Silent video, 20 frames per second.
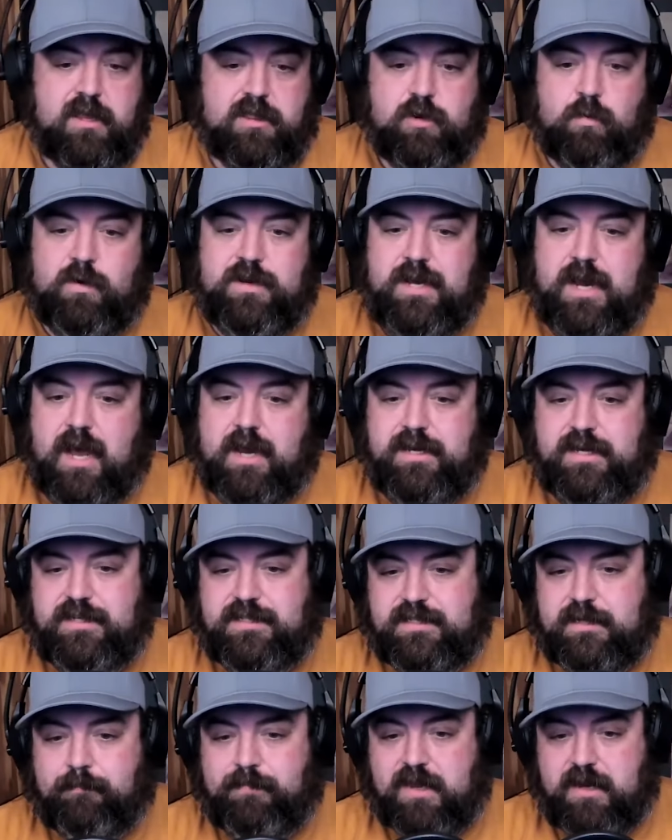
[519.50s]
there were
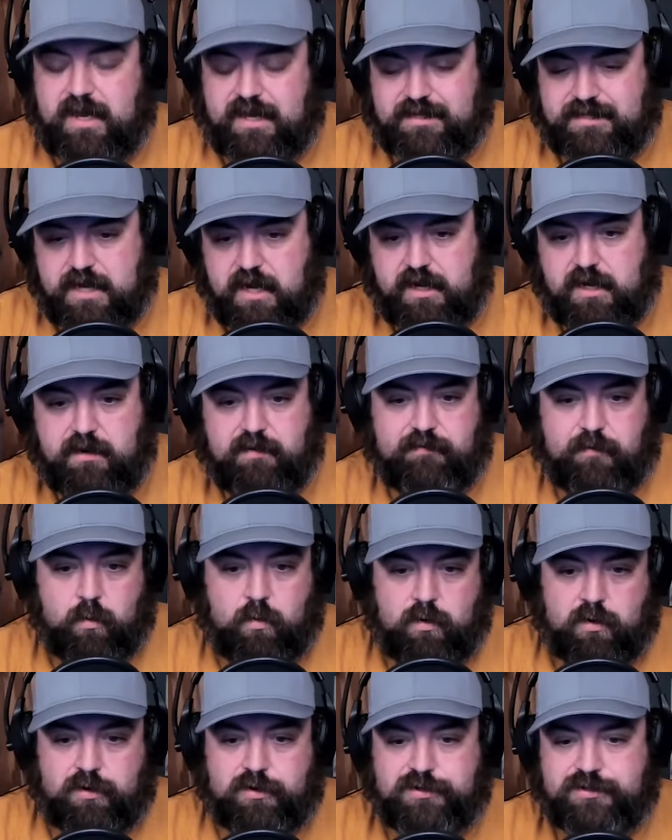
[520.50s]
90-something executive
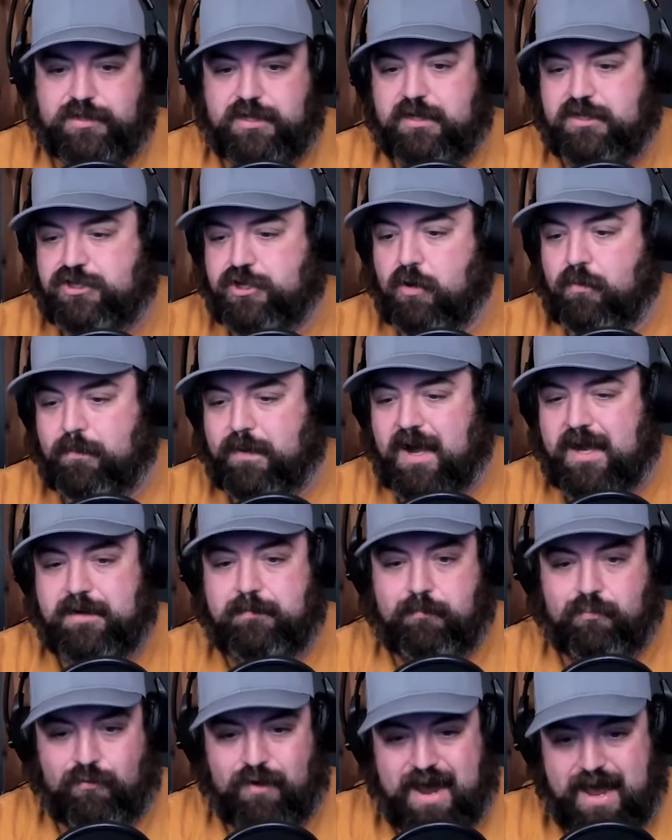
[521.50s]
orders that Joe
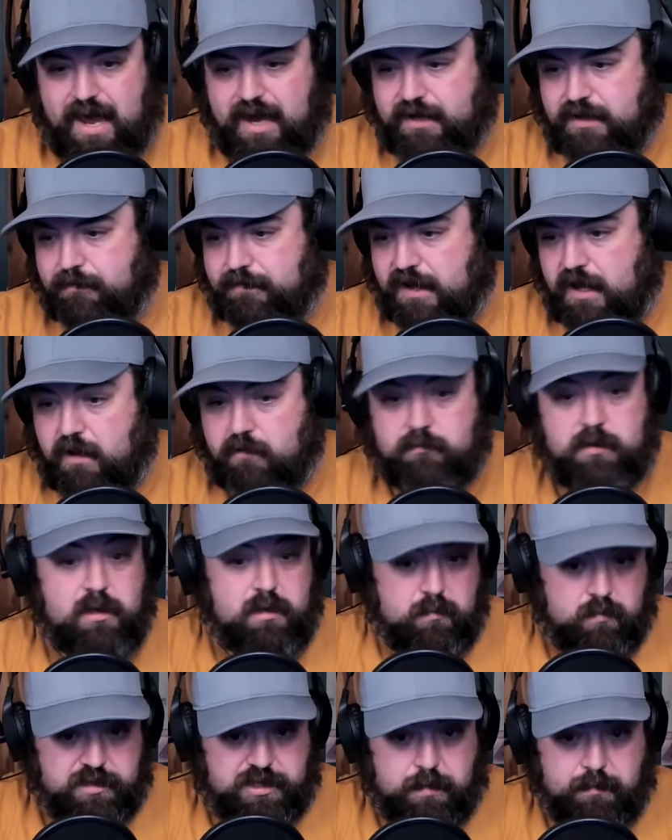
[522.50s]
Biden bragged about,
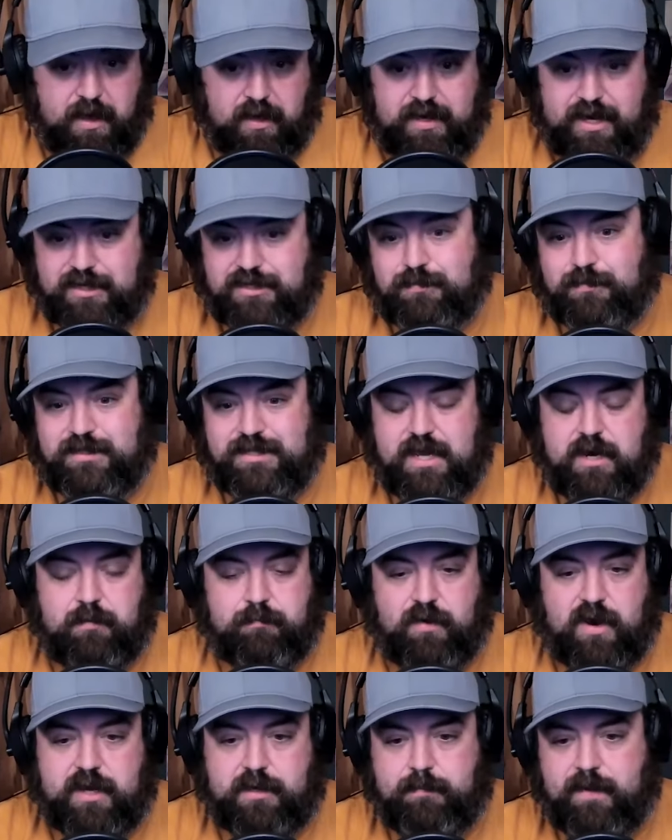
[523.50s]
which Kamala Harris was there and
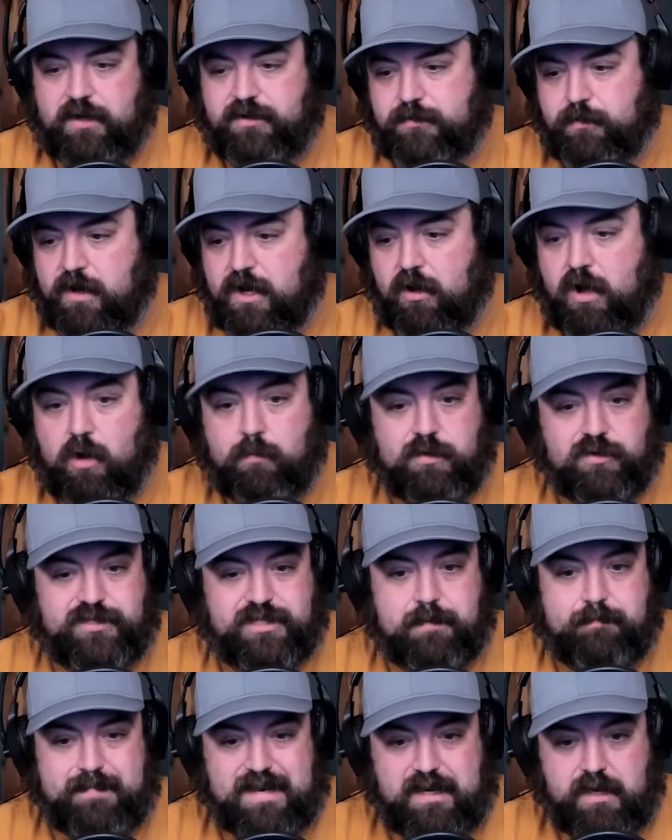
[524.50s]
bragged about as well,
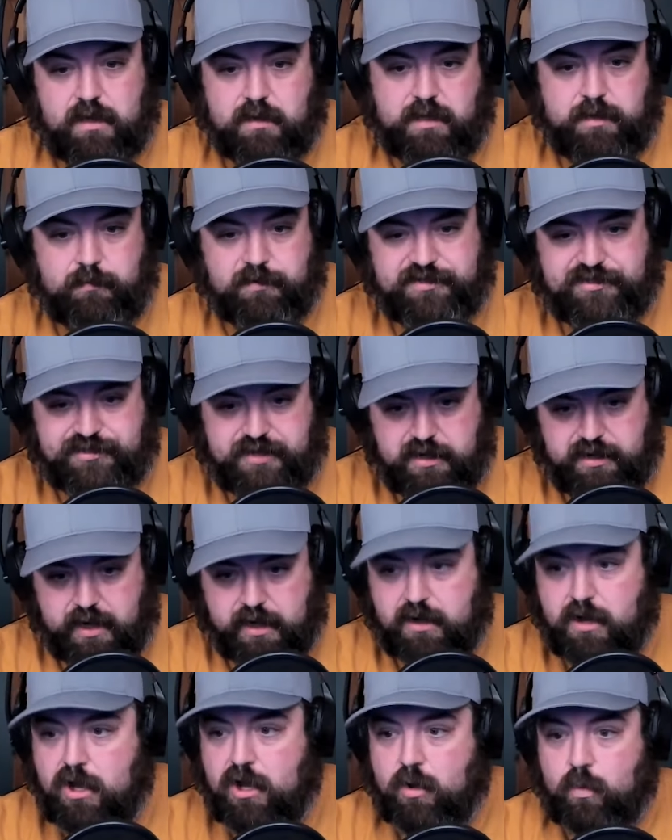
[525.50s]
almost immediately
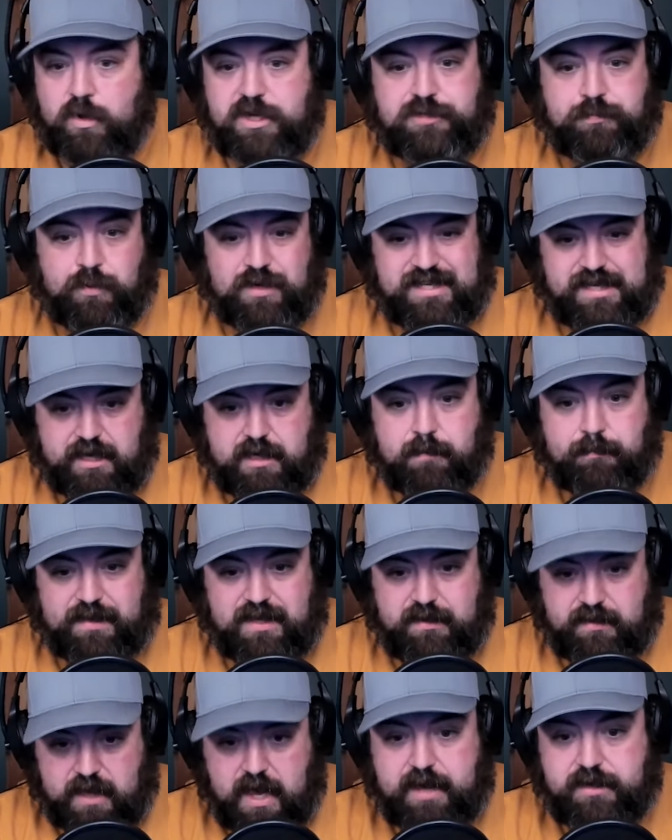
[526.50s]
rescinding, which
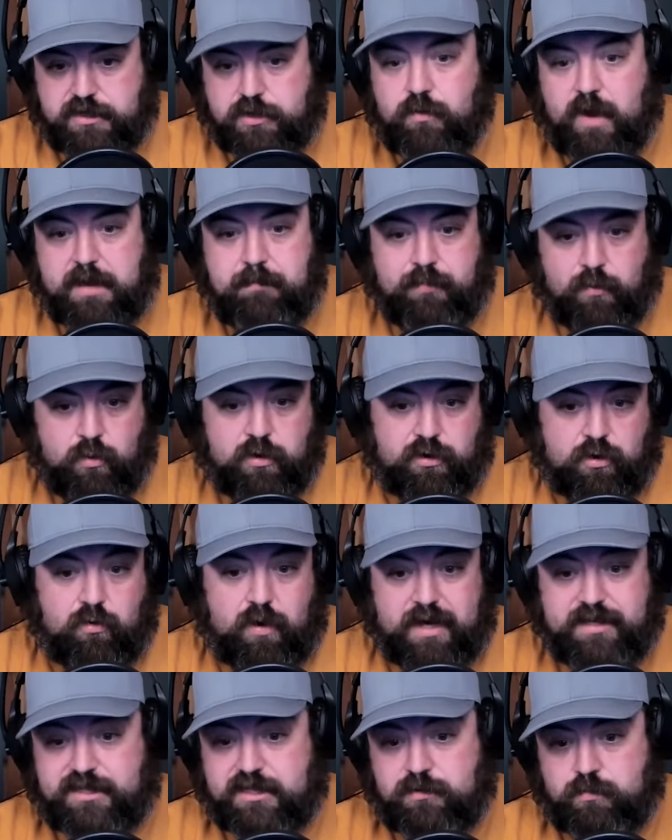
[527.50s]
predictably led to a border
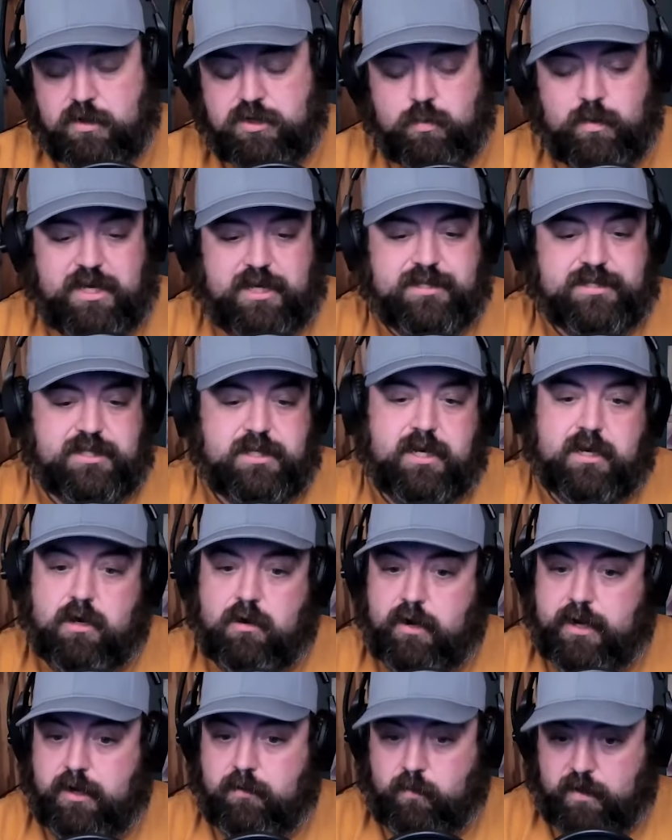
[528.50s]
crisis, which we could see
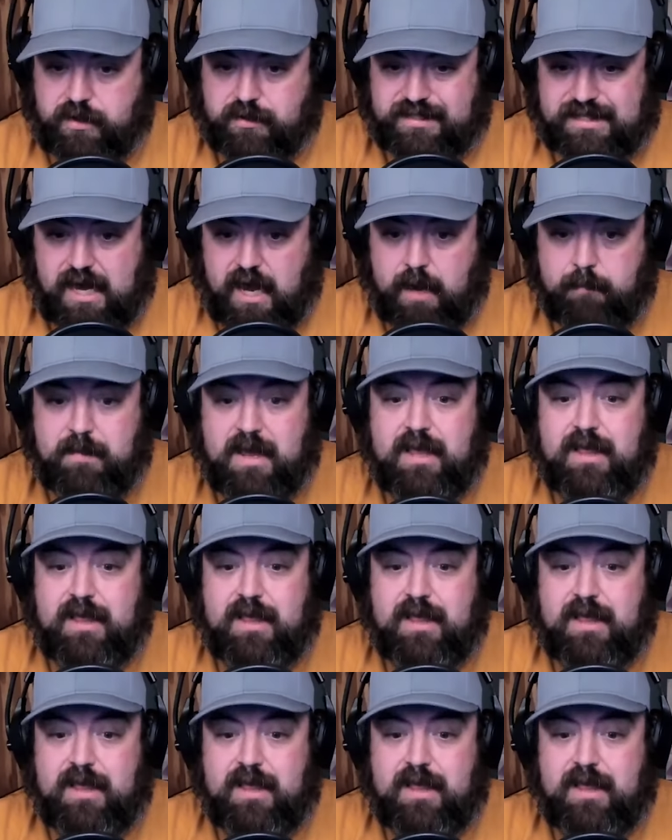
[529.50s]
occurring in real time.